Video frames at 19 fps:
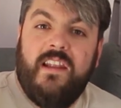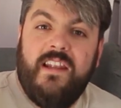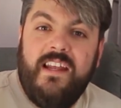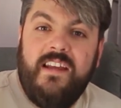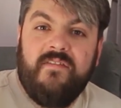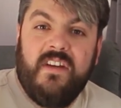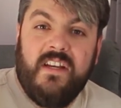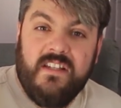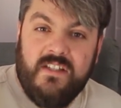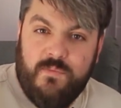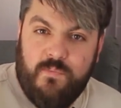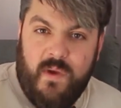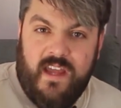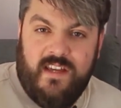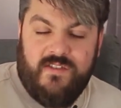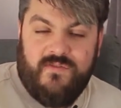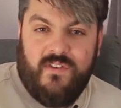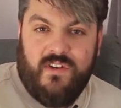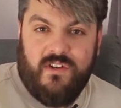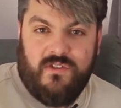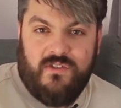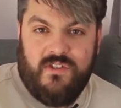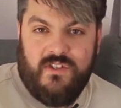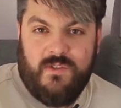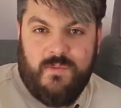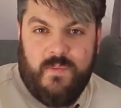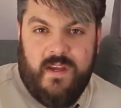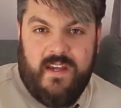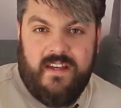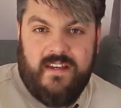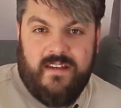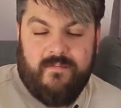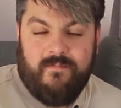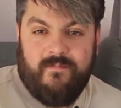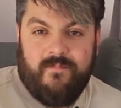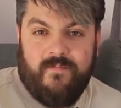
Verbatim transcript: leaving space for God to speak.